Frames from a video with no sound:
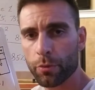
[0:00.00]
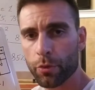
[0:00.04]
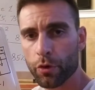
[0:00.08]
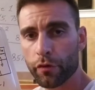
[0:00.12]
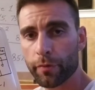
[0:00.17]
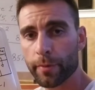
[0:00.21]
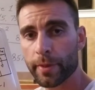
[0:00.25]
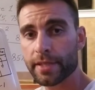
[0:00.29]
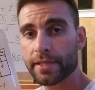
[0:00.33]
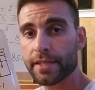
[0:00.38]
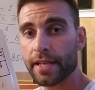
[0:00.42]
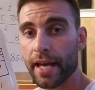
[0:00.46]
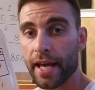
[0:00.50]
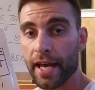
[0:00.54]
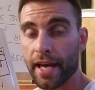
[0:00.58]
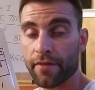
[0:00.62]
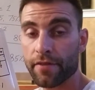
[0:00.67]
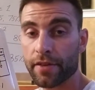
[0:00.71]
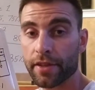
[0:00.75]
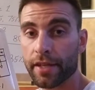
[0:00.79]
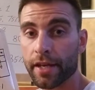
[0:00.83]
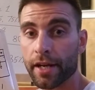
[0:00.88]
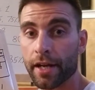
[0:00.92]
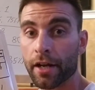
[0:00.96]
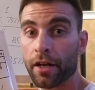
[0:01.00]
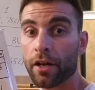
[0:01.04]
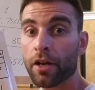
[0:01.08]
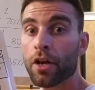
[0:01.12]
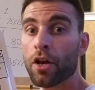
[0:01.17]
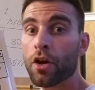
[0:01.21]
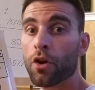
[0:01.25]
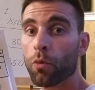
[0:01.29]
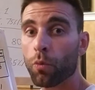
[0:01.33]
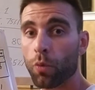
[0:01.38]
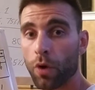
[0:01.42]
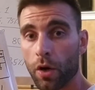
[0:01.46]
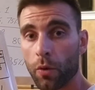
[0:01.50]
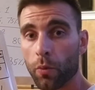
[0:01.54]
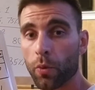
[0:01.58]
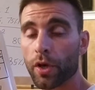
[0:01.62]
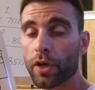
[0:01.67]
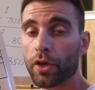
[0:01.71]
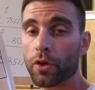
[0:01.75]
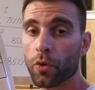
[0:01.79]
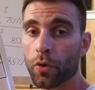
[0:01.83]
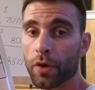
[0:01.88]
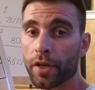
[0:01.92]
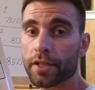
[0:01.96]
movements I have in there where we're
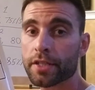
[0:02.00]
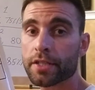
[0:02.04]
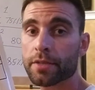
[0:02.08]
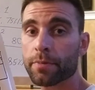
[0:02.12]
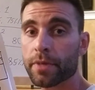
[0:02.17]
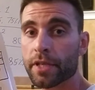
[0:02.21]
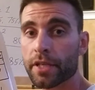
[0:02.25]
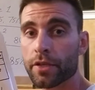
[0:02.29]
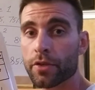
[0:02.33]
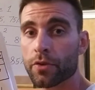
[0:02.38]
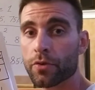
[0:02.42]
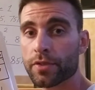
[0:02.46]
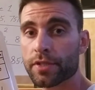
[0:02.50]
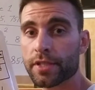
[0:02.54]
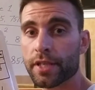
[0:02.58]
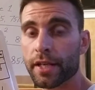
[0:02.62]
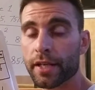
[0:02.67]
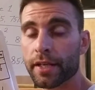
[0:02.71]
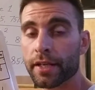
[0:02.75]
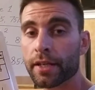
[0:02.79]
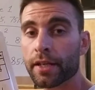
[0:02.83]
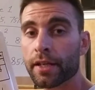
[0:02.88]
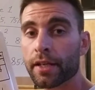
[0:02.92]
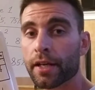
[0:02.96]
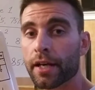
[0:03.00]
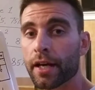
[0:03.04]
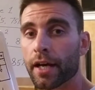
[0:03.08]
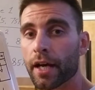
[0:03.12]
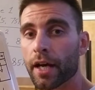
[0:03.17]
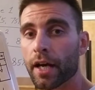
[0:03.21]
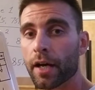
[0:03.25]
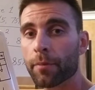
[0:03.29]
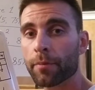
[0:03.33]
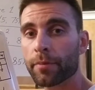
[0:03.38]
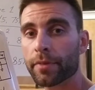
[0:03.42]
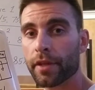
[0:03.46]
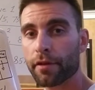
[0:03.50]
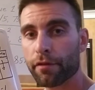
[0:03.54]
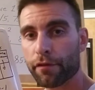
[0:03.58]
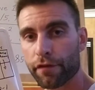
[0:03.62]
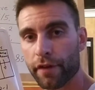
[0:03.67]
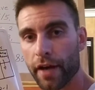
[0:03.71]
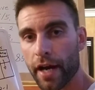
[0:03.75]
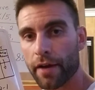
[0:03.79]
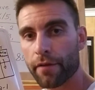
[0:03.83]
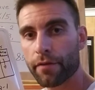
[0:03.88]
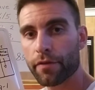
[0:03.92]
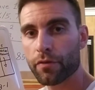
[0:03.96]
going to be using the
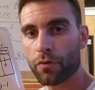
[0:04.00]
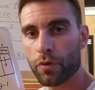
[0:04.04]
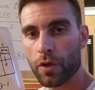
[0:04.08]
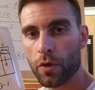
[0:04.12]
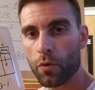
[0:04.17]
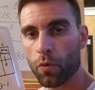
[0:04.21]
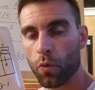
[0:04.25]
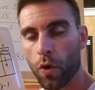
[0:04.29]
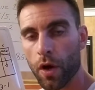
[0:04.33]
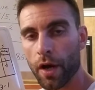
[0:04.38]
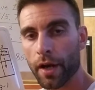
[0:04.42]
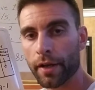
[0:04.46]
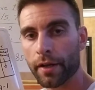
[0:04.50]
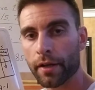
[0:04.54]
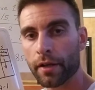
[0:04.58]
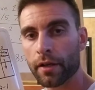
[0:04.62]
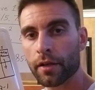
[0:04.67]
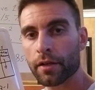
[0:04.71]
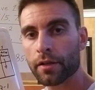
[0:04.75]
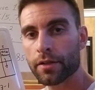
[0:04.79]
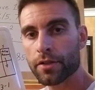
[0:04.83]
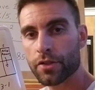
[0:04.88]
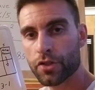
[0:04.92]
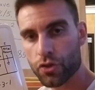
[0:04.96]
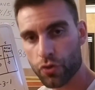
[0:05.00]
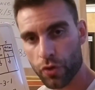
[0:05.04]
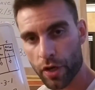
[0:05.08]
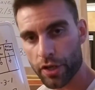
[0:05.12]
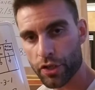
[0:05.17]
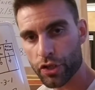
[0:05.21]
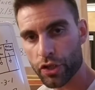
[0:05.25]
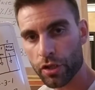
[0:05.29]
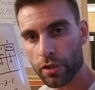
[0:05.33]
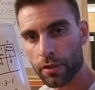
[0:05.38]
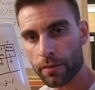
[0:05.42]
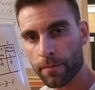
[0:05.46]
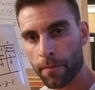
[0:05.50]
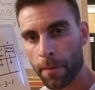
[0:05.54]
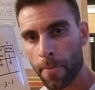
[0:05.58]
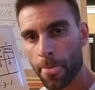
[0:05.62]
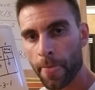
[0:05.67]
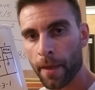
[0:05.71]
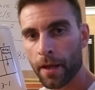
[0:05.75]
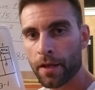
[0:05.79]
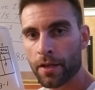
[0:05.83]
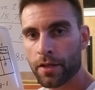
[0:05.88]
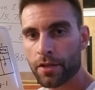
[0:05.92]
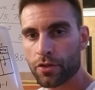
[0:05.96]
5-3-1 structure.
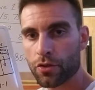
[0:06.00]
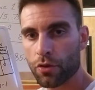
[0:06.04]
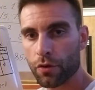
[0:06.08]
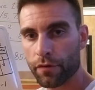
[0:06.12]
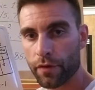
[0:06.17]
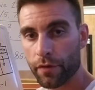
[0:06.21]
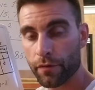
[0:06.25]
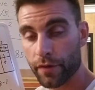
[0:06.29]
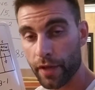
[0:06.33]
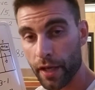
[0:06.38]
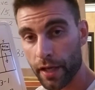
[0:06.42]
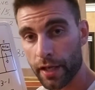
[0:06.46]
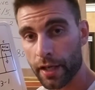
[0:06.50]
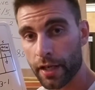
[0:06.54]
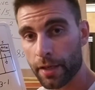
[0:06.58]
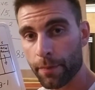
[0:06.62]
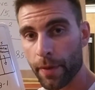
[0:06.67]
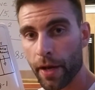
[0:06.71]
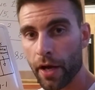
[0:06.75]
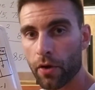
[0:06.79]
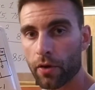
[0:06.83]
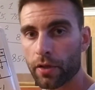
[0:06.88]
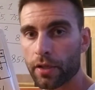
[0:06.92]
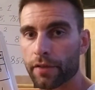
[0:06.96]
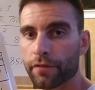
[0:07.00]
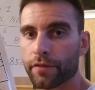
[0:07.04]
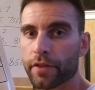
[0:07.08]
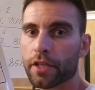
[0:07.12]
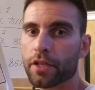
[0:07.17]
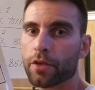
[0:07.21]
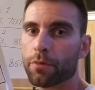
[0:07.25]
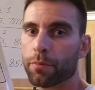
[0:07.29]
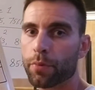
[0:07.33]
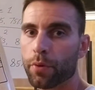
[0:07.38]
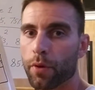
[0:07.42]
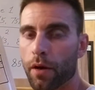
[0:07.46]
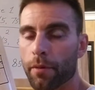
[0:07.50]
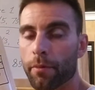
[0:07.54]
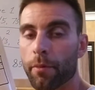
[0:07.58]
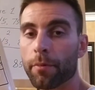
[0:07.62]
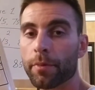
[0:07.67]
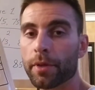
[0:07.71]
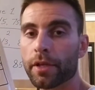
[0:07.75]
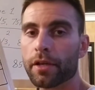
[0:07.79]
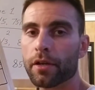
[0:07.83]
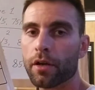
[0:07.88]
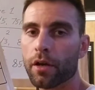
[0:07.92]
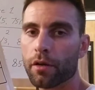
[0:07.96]
So if you've done any powerlifting, you
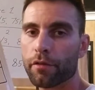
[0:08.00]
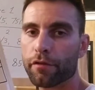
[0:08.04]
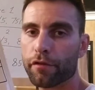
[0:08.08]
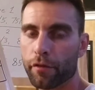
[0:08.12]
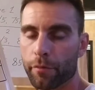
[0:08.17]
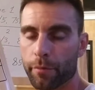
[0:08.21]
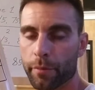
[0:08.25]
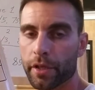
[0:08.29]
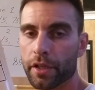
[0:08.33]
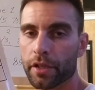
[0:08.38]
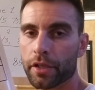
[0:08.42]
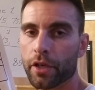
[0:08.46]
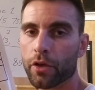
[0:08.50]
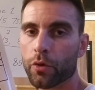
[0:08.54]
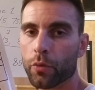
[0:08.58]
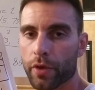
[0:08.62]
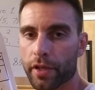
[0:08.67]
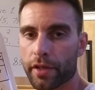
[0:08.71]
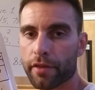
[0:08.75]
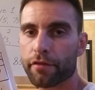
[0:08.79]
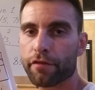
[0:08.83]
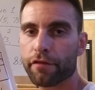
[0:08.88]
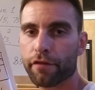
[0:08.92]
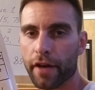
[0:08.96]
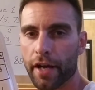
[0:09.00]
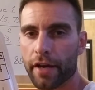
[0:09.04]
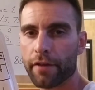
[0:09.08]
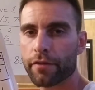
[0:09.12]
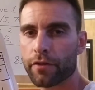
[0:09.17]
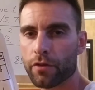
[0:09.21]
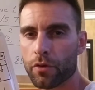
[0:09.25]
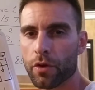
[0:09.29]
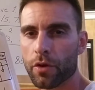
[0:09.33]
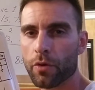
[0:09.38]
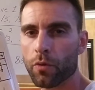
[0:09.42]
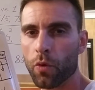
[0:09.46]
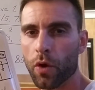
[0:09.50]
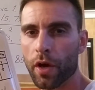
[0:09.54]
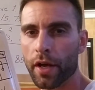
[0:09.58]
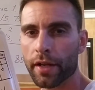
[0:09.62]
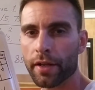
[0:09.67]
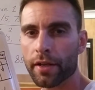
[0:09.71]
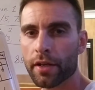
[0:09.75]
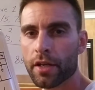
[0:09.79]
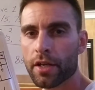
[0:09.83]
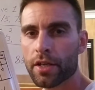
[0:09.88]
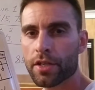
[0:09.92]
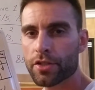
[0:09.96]
probably are familiar with 5-3-1.
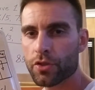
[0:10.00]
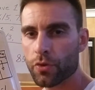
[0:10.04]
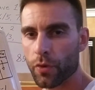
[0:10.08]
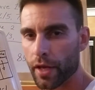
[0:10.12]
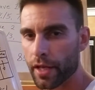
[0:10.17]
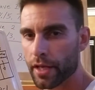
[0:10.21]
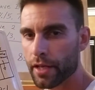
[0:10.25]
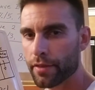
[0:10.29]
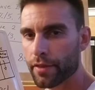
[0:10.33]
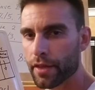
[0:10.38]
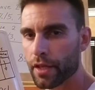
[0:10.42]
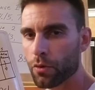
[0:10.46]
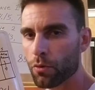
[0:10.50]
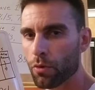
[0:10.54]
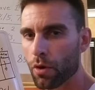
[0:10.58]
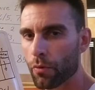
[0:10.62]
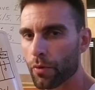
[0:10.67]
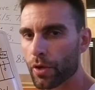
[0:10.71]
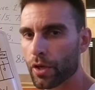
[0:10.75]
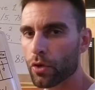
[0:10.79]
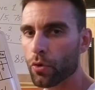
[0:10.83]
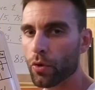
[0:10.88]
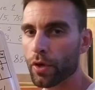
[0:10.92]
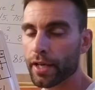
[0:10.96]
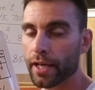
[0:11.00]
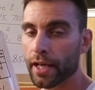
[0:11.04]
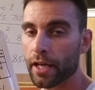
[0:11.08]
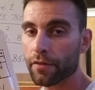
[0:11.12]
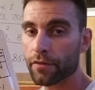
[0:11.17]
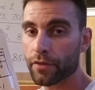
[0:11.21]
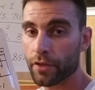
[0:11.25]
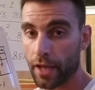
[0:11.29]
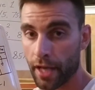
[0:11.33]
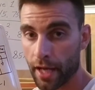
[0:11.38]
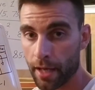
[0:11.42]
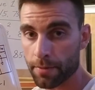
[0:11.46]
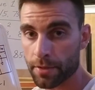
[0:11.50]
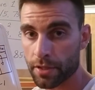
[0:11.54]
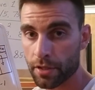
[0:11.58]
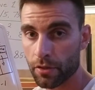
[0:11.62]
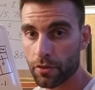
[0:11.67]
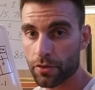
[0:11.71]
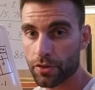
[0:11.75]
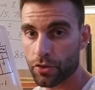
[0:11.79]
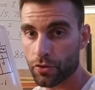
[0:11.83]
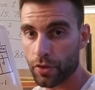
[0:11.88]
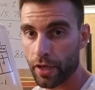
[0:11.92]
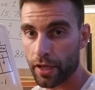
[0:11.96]
So anything where we're going after
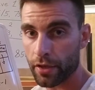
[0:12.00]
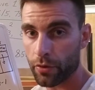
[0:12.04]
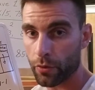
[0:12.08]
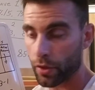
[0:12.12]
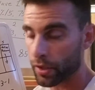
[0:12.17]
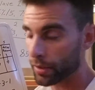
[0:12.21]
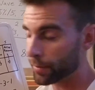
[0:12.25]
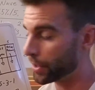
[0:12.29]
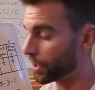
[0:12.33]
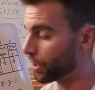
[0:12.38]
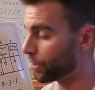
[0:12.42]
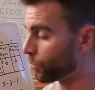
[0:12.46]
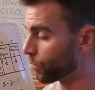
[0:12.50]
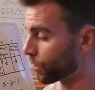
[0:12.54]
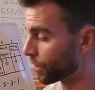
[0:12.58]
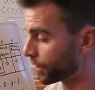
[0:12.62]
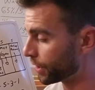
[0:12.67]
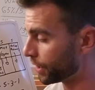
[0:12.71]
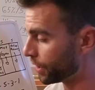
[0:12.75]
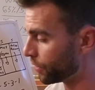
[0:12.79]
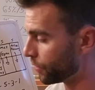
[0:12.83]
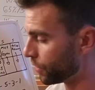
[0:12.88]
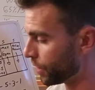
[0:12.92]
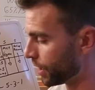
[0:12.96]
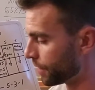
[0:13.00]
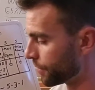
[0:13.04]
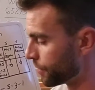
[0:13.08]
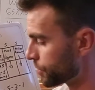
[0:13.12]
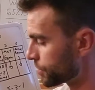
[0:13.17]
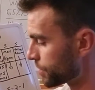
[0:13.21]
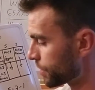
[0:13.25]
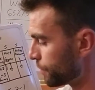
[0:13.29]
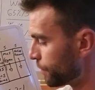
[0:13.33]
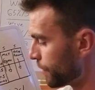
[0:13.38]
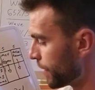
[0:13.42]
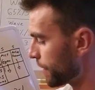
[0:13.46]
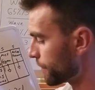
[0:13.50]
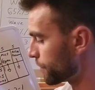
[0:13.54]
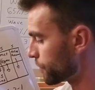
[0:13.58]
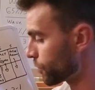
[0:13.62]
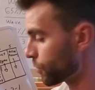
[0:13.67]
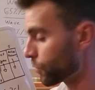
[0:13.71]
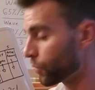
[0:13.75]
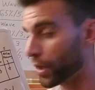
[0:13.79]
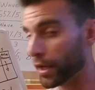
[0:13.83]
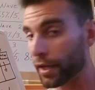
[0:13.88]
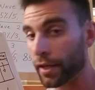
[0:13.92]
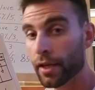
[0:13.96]
absolute strength, we're going to be working using
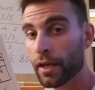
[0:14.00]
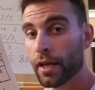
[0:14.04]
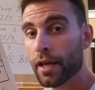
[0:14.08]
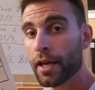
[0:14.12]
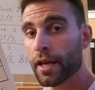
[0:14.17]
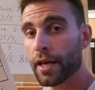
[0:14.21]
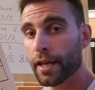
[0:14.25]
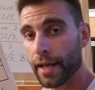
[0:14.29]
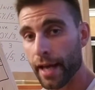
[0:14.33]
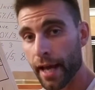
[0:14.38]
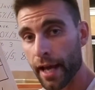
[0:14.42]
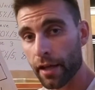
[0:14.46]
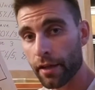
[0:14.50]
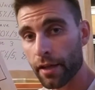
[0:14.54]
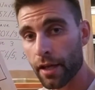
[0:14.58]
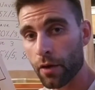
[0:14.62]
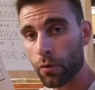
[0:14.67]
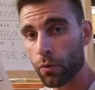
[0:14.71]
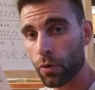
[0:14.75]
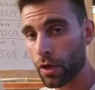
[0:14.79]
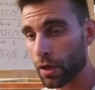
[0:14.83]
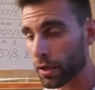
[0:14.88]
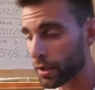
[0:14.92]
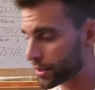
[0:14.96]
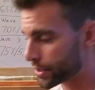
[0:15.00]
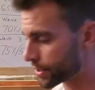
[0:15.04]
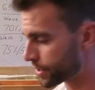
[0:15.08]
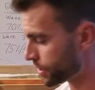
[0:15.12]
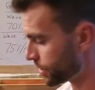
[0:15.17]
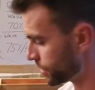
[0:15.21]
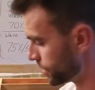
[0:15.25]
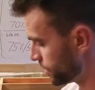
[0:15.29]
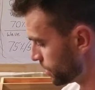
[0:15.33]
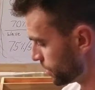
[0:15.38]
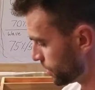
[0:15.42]
5-3-1. And how that works